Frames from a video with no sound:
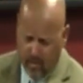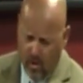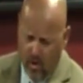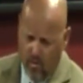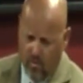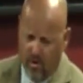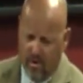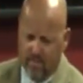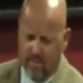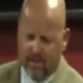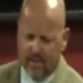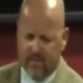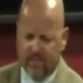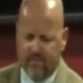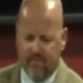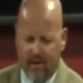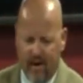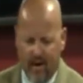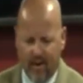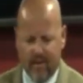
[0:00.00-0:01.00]
we must
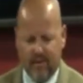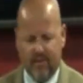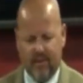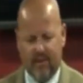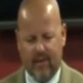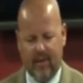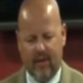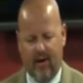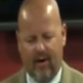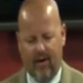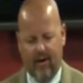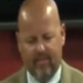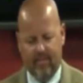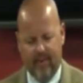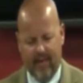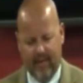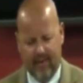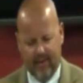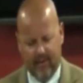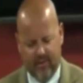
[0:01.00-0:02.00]
function our
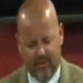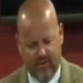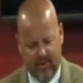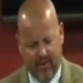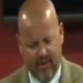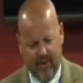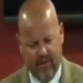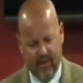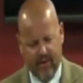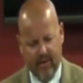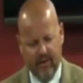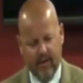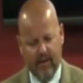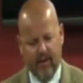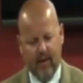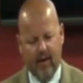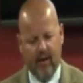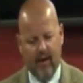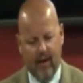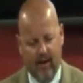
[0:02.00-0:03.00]
ministry
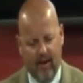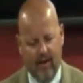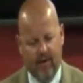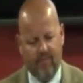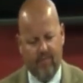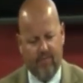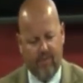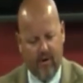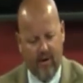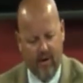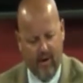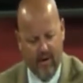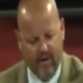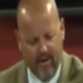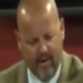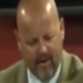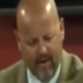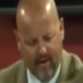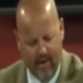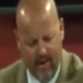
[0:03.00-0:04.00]
up
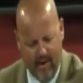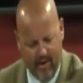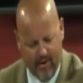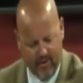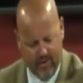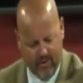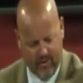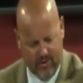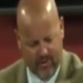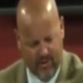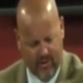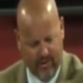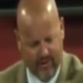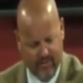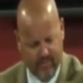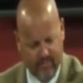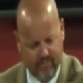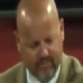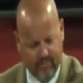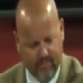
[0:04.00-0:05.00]
front and honestly.
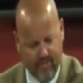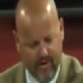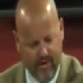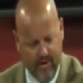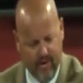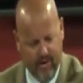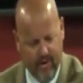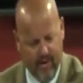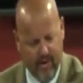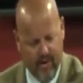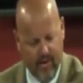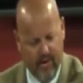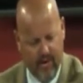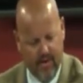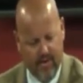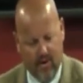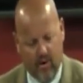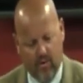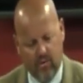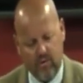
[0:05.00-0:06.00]

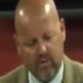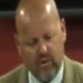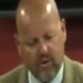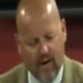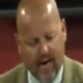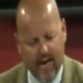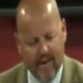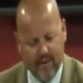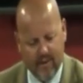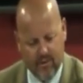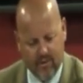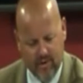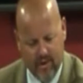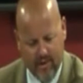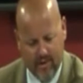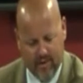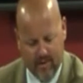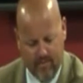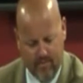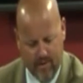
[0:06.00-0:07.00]
Don't try to
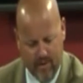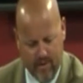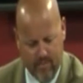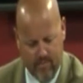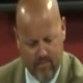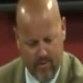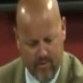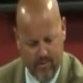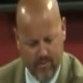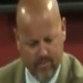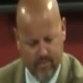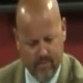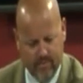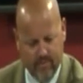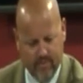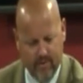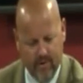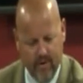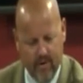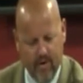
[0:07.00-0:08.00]
trick the people.
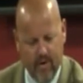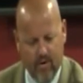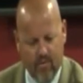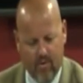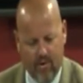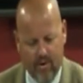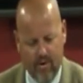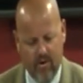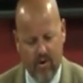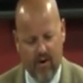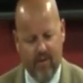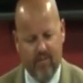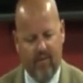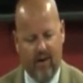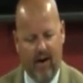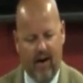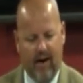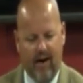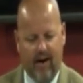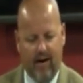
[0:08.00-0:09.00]
When you
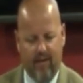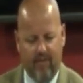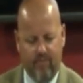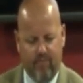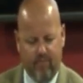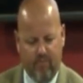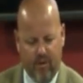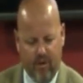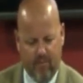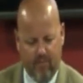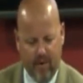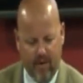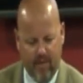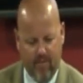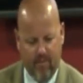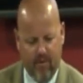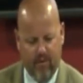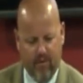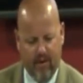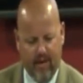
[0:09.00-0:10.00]
involve the
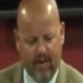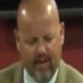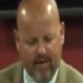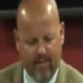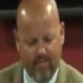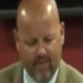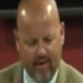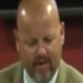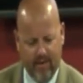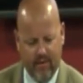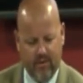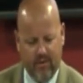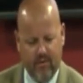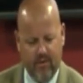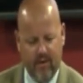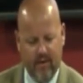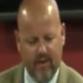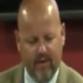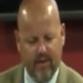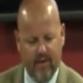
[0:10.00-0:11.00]
people in a
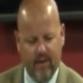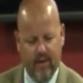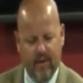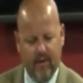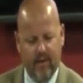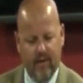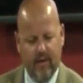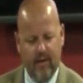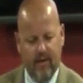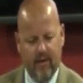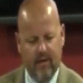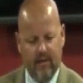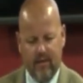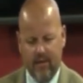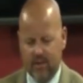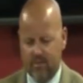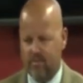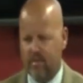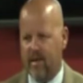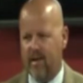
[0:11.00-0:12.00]
ministry,
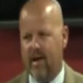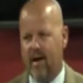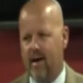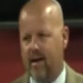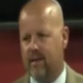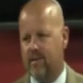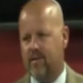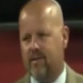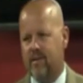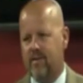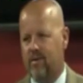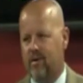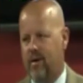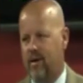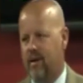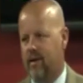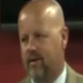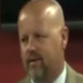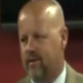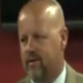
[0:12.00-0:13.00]
just be honest and
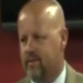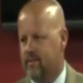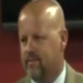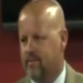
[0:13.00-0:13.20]
real.